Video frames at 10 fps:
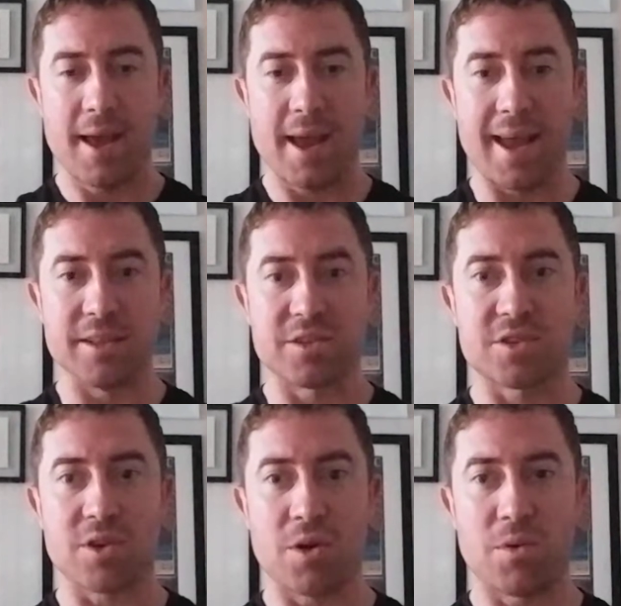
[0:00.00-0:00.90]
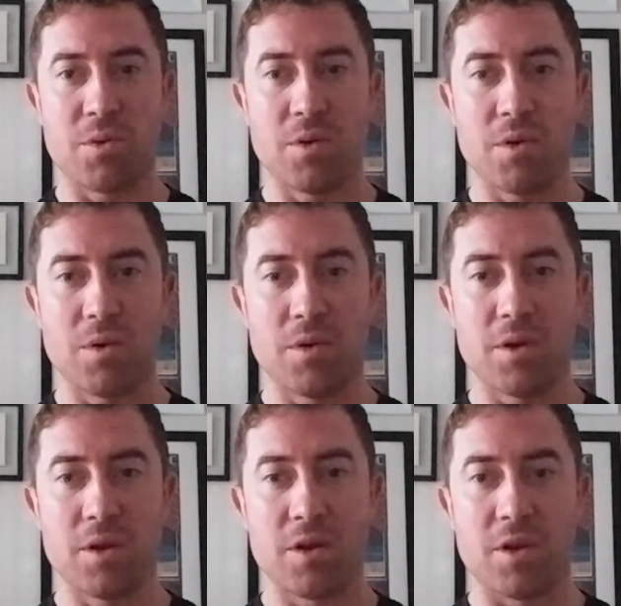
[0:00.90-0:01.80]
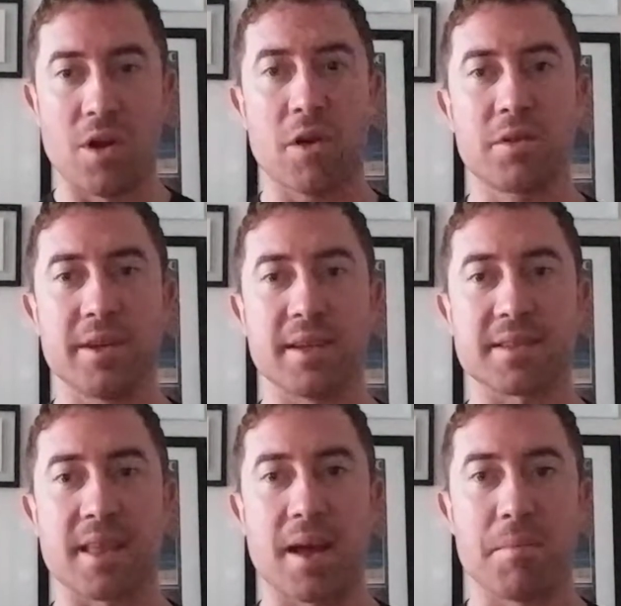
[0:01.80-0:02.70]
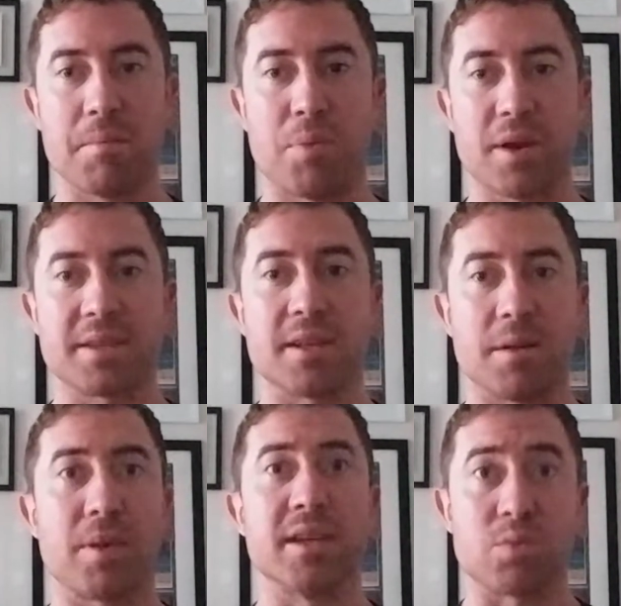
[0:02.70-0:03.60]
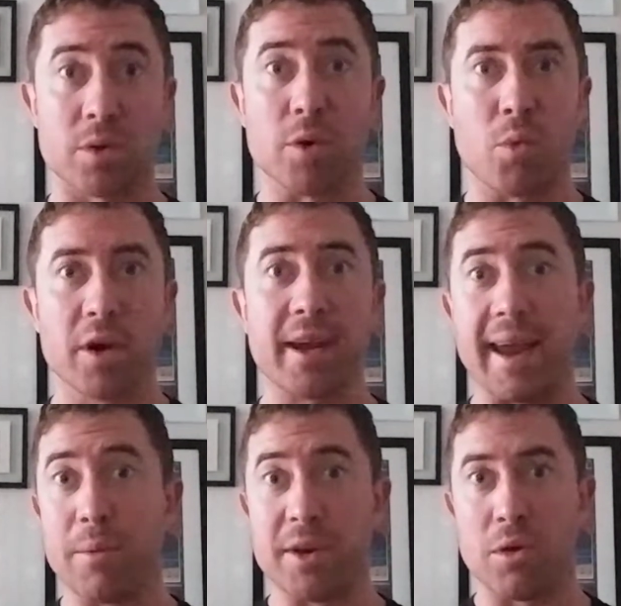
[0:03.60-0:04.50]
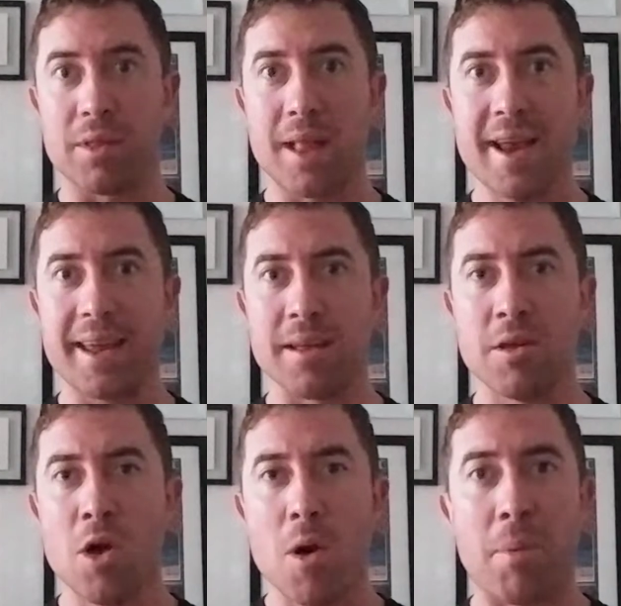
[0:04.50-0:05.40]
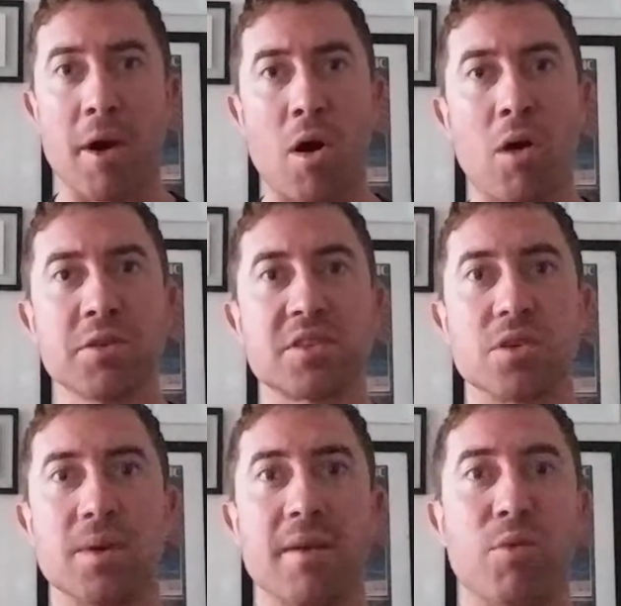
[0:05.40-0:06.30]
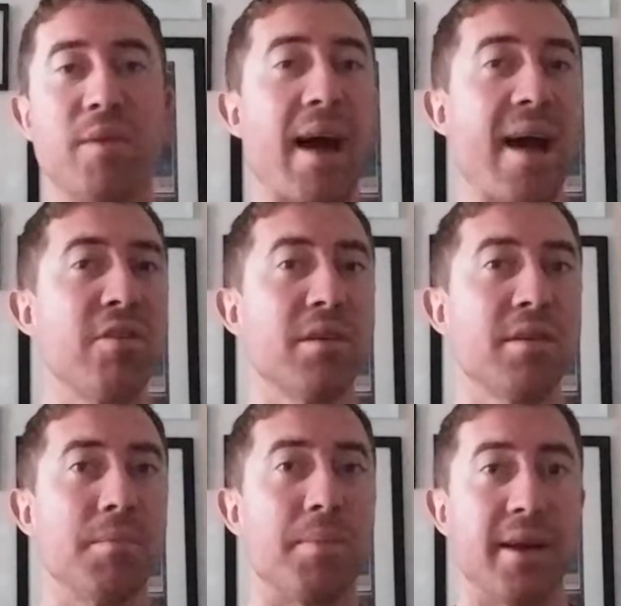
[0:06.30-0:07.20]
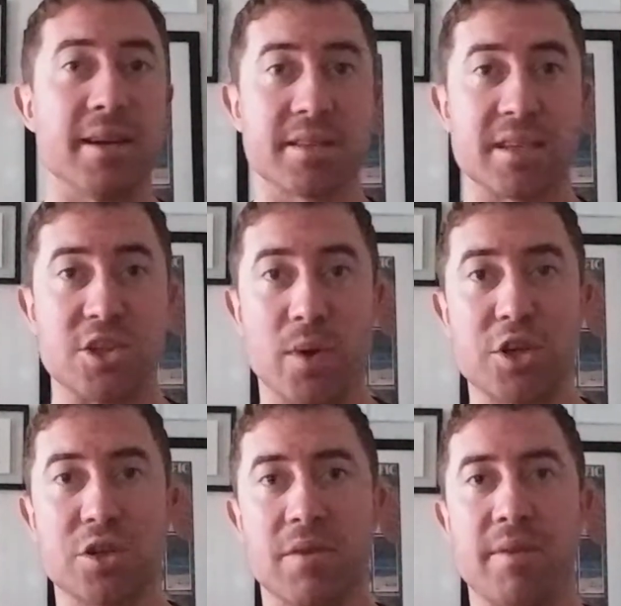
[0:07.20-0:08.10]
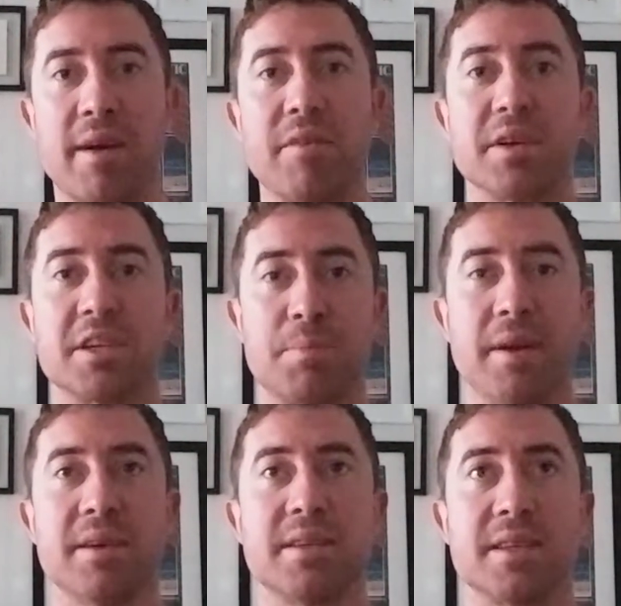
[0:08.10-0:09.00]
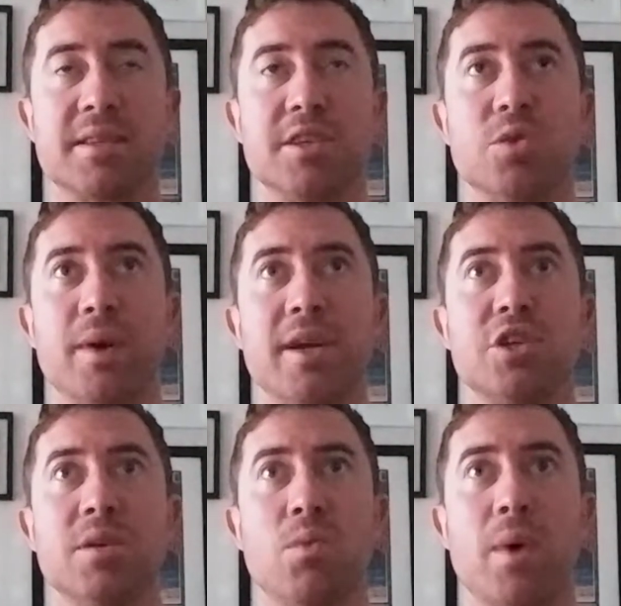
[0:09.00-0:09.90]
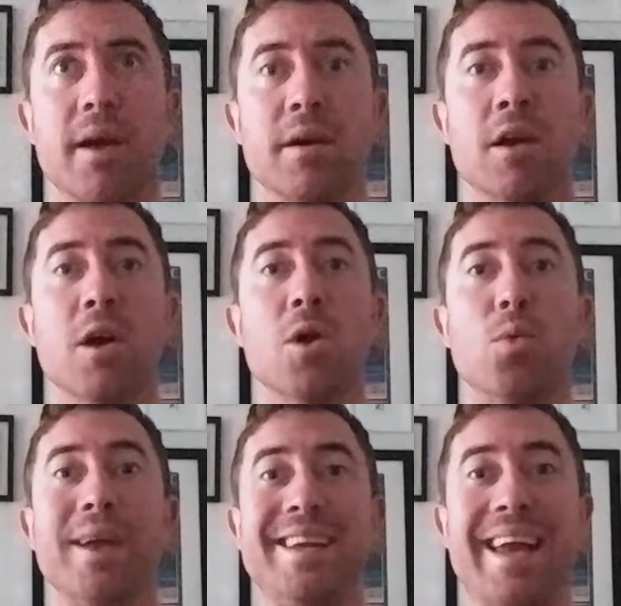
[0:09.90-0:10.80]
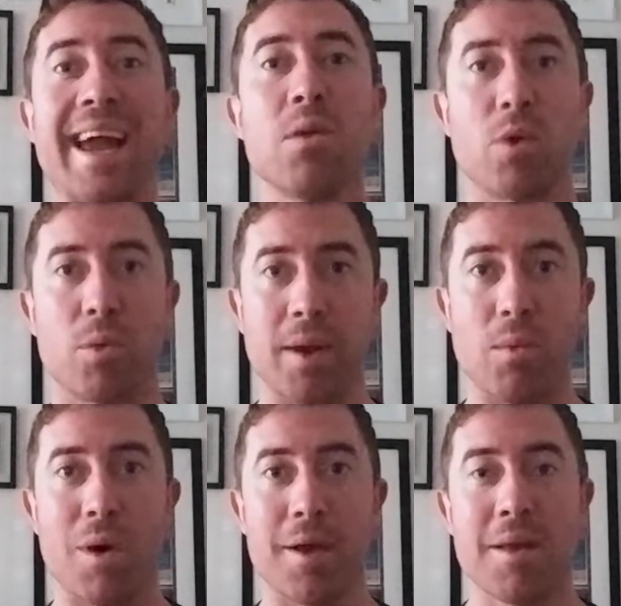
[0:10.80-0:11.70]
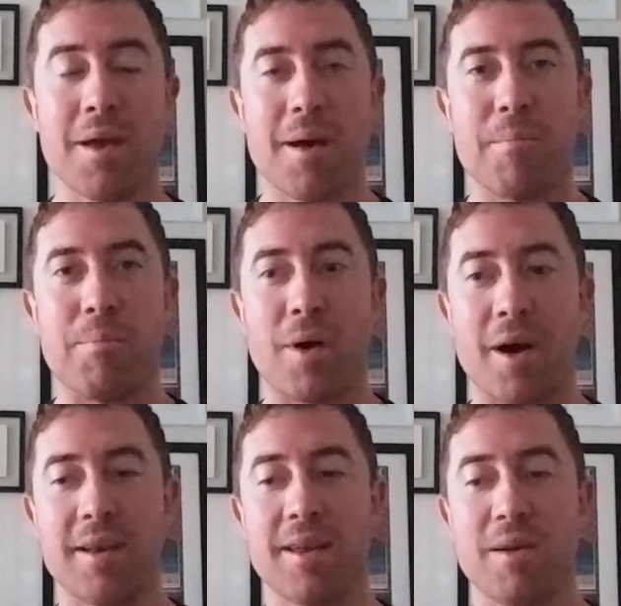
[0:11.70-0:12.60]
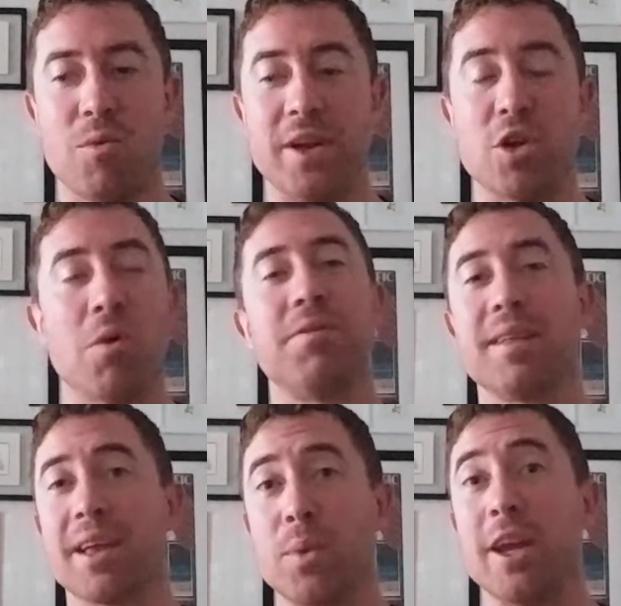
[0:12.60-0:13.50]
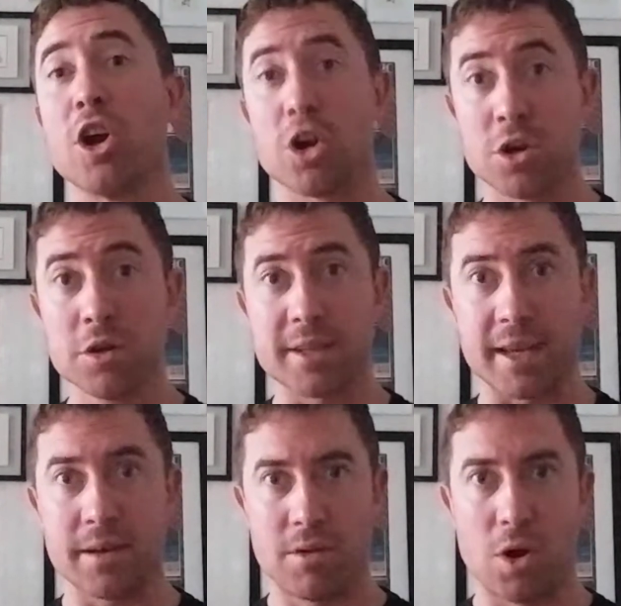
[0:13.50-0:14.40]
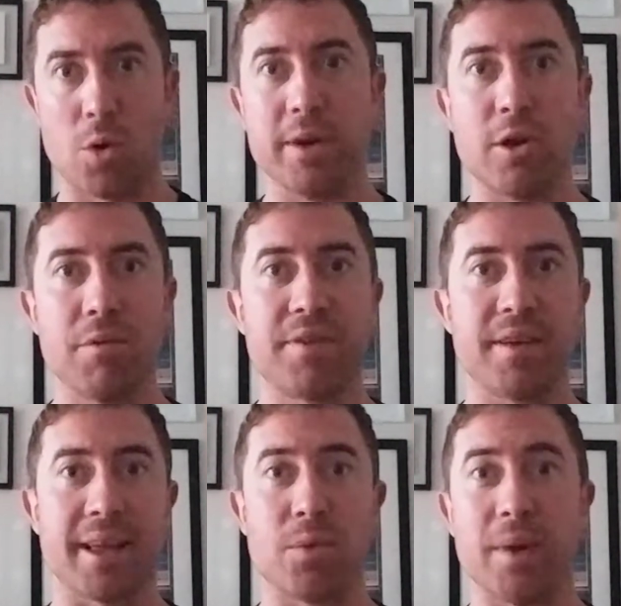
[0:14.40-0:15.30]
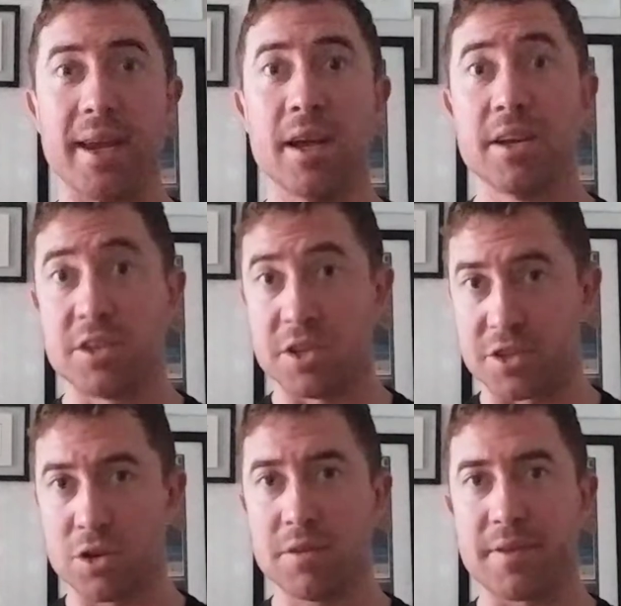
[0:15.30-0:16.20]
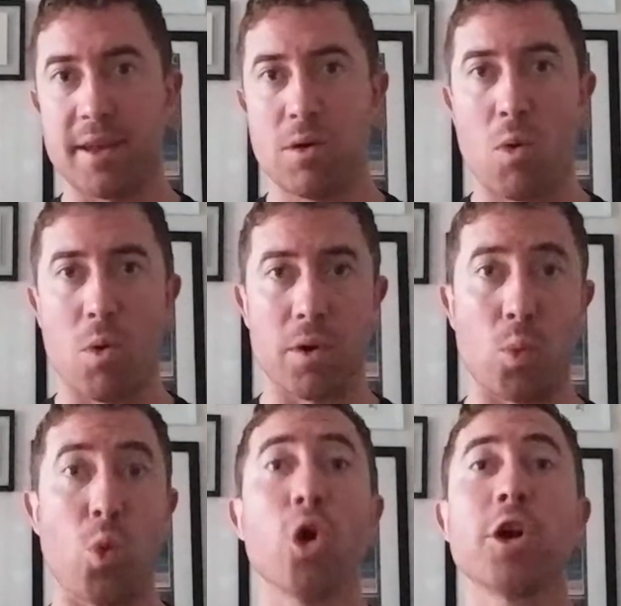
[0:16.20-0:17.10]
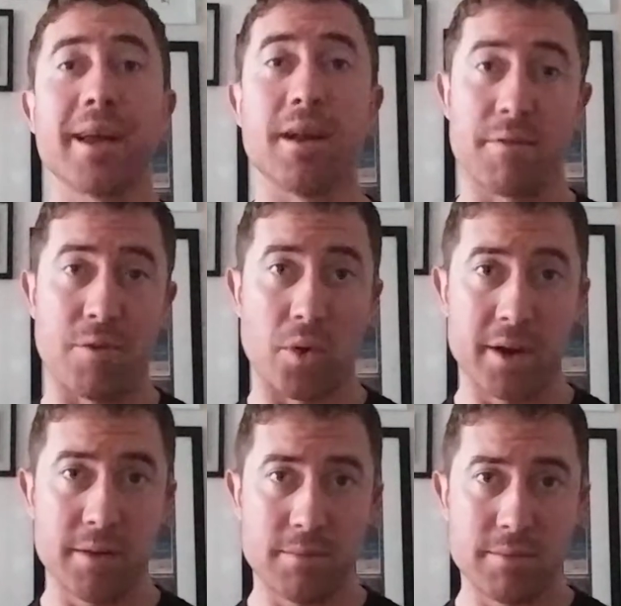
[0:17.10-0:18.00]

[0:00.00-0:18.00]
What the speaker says: And so not only does that put us in a place where we're working and we don't like it, but also if we've ever been in a situation, if we've ever experienced a situation where we get what we want, but we don't feel like we earned it, or we don't feel like we deserve it or work enough for it,